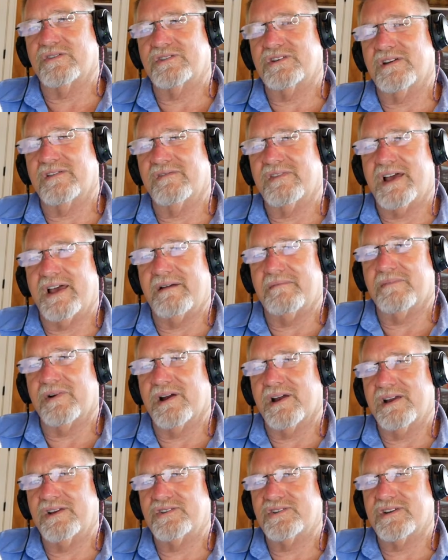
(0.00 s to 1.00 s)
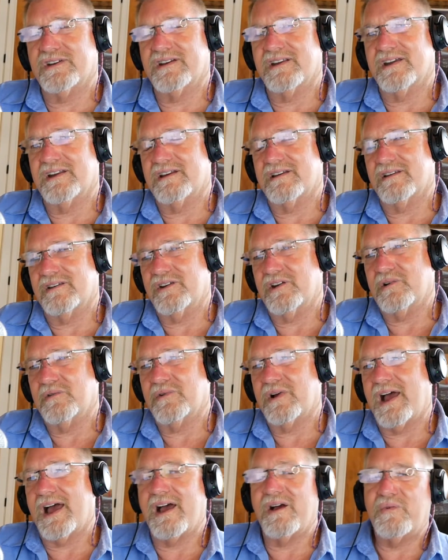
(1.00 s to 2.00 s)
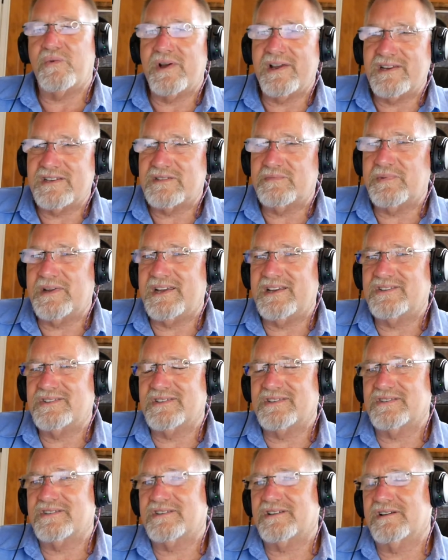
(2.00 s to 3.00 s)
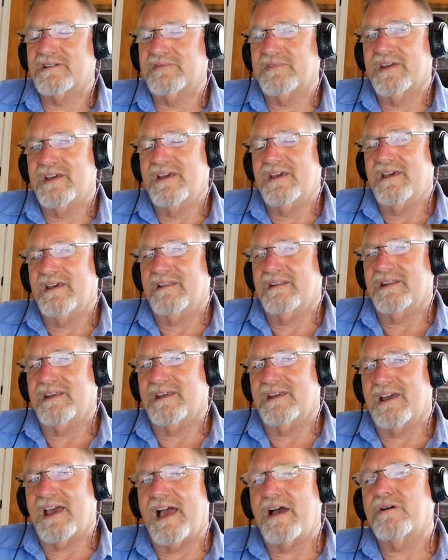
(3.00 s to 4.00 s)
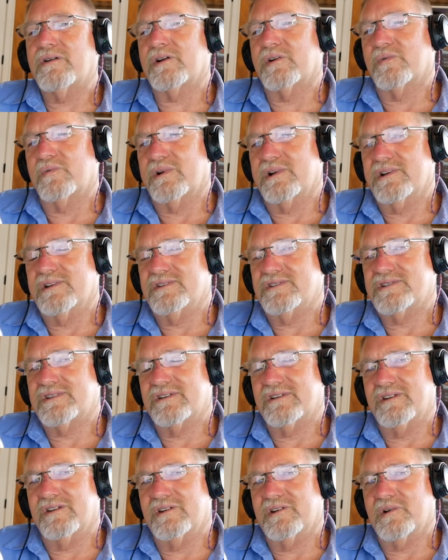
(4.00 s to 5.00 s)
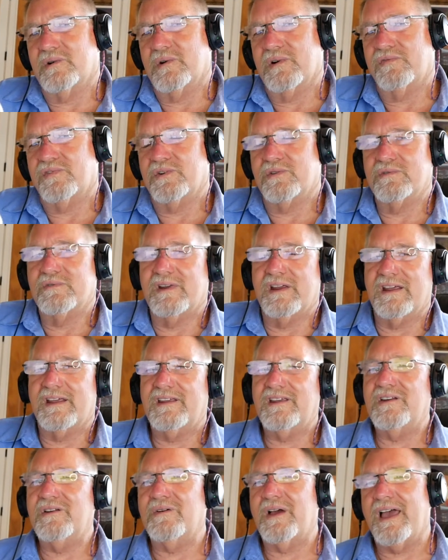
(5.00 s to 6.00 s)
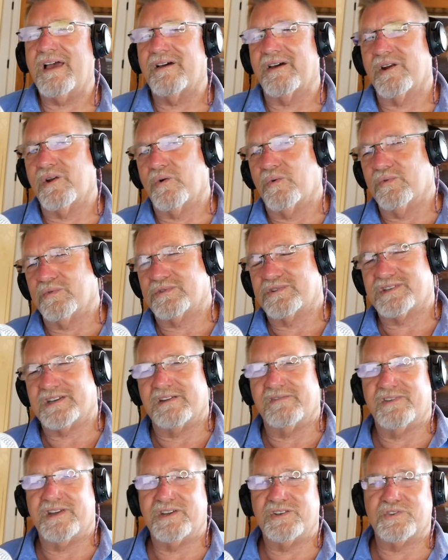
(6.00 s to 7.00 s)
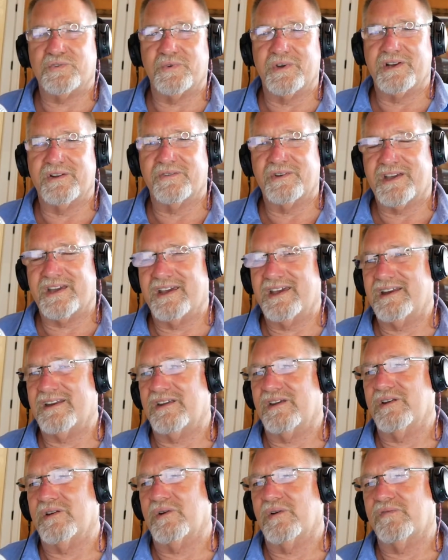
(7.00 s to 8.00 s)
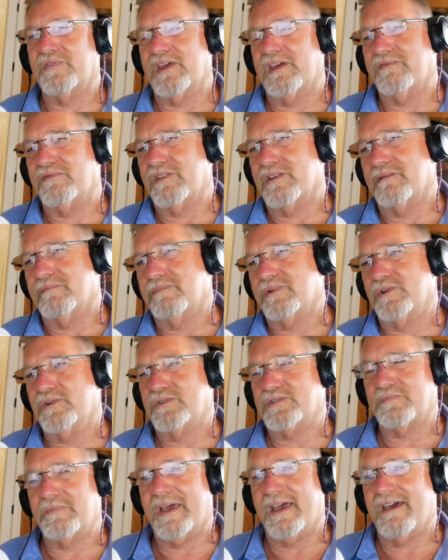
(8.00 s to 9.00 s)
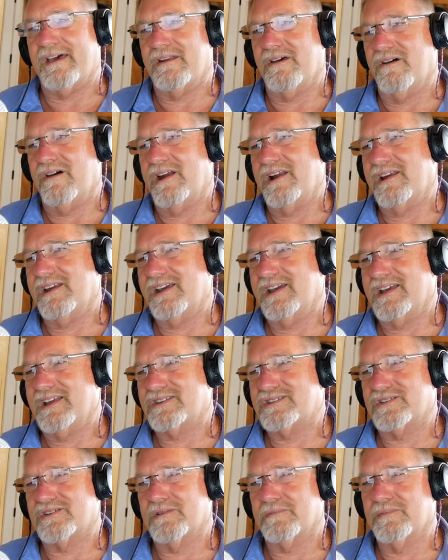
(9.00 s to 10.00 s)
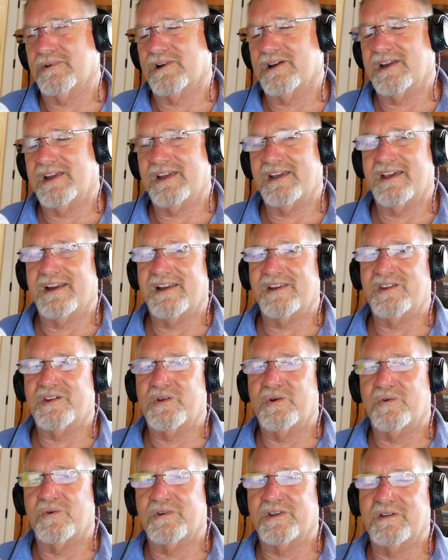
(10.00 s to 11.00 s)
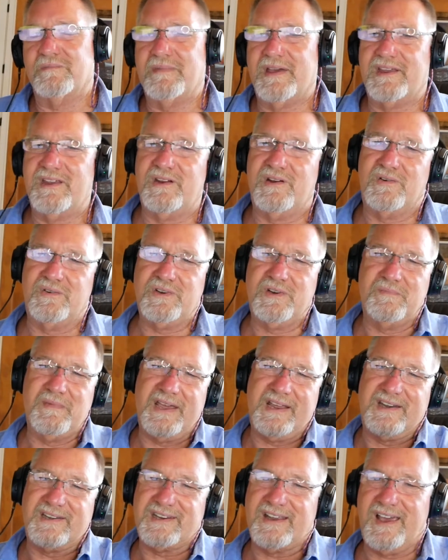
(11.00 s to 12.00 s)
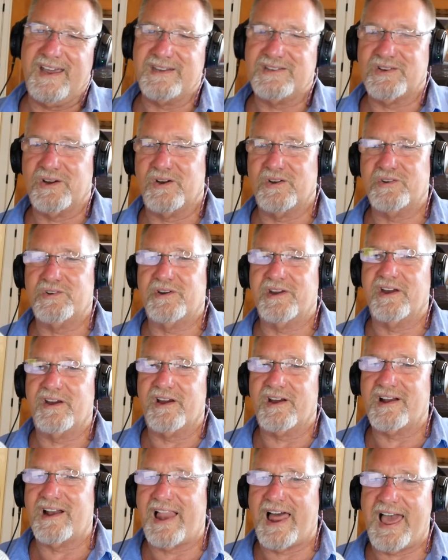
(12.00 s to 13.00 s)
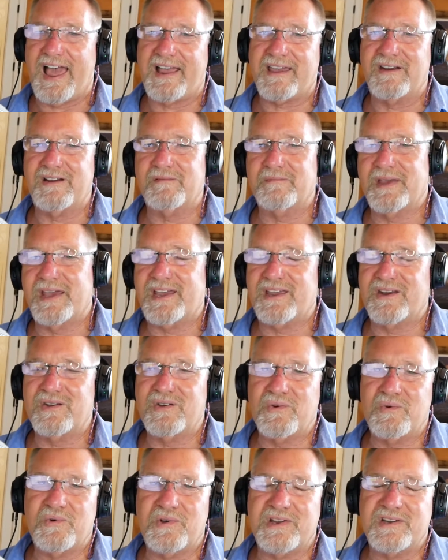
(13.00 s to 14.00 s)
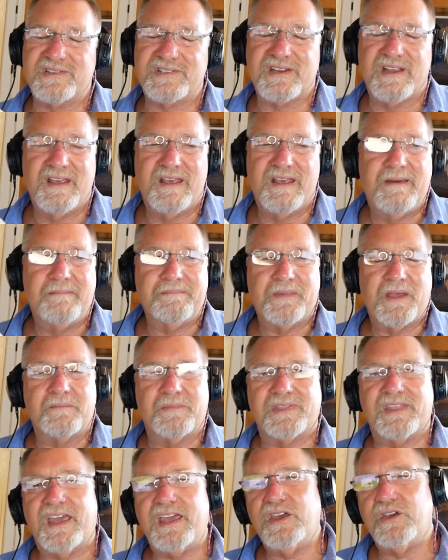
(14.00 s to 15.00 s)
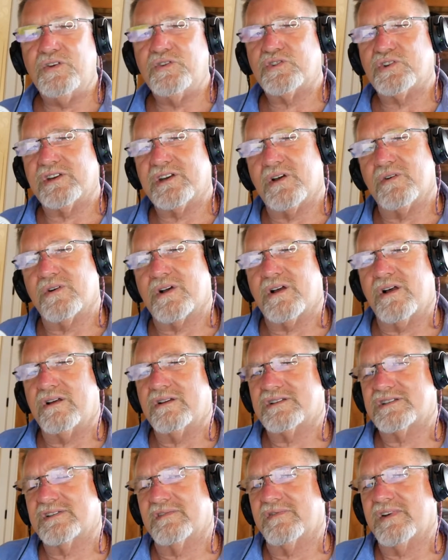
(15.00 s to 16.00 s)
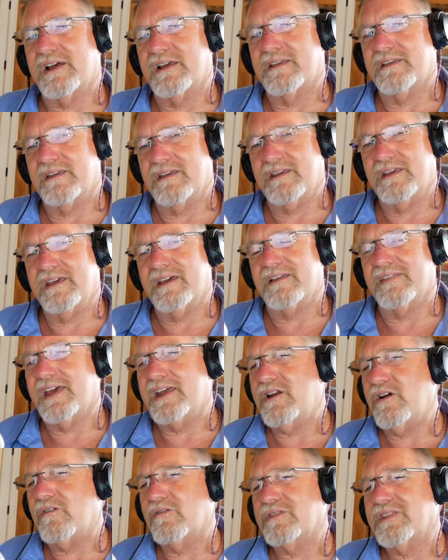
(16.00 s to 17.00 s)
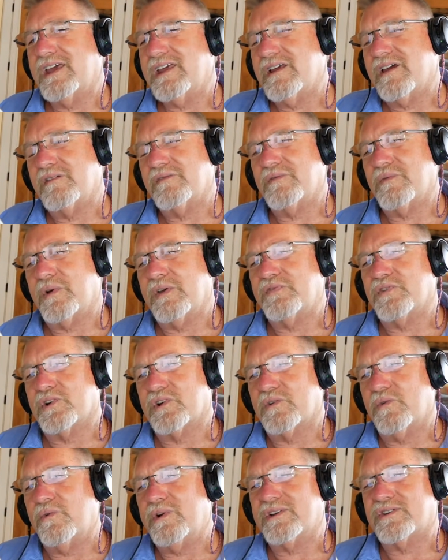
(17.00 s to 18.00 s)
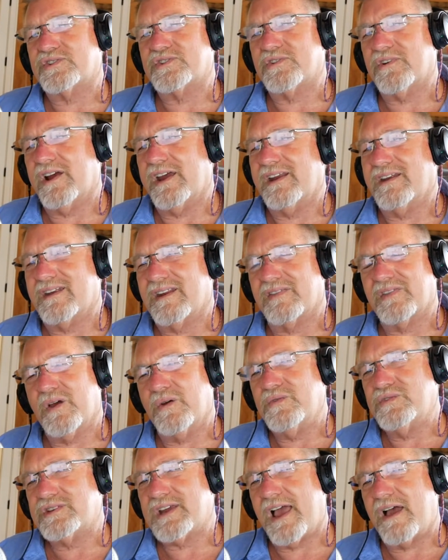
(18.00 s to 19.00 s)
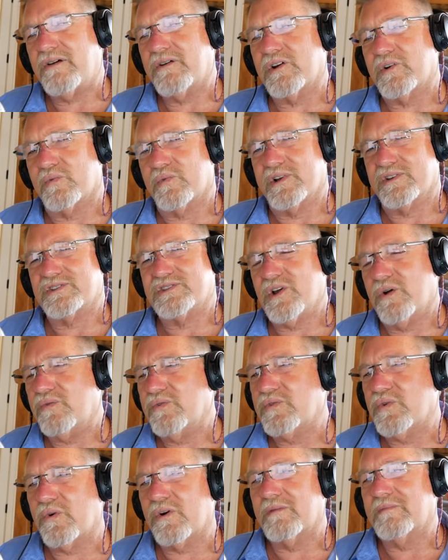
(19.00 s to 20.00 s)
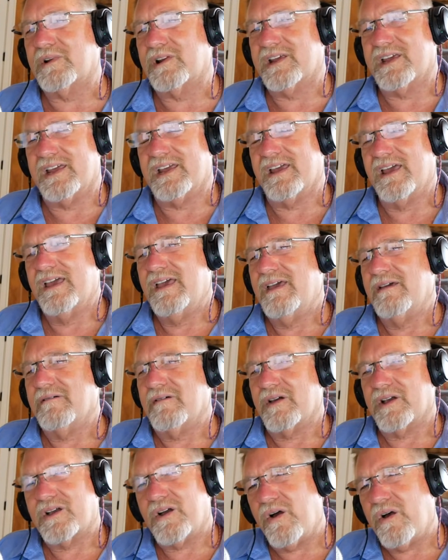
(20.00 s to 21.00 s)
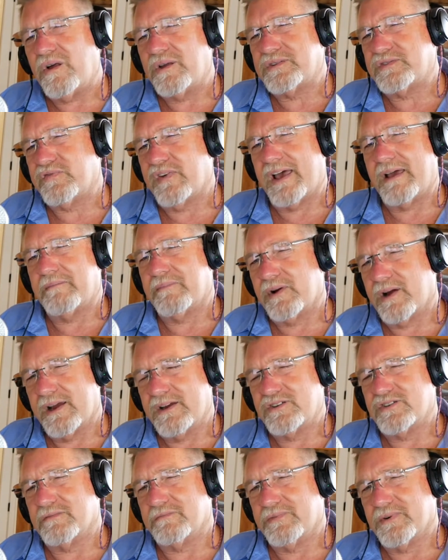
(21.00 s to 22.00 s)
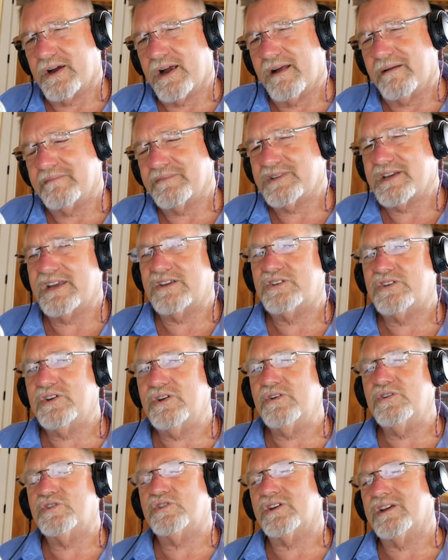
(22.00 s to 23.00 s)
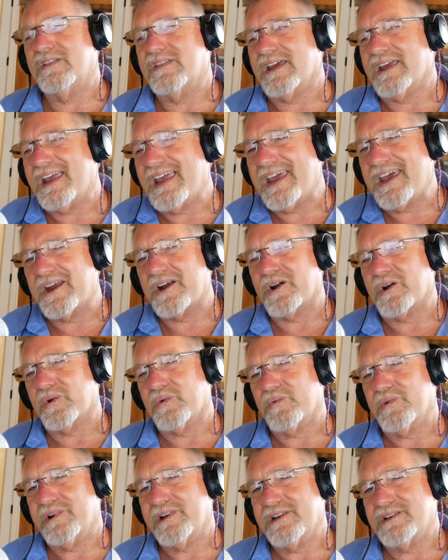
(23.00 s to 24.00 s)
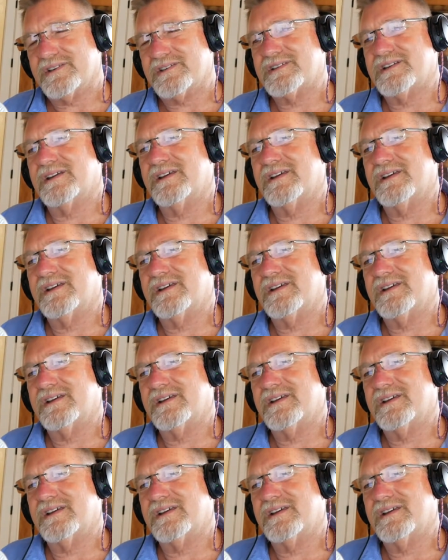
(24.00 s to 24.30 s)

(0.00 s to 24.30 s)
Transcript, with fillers: you a vibration at you know highway speeds and stuff. The outer ones, you know, if you you know how an old CV joint will get, you know, if, if the boot's bad on it and it gets debris in it, you go you make you know you make a tight turn, you'll hear it clacking or making noise. But they usually don't cause Definitely, the yeah. yeah they don't they if you're going straight those outer ones don't normally uh, cause vibration problems. It's usually the inner ones.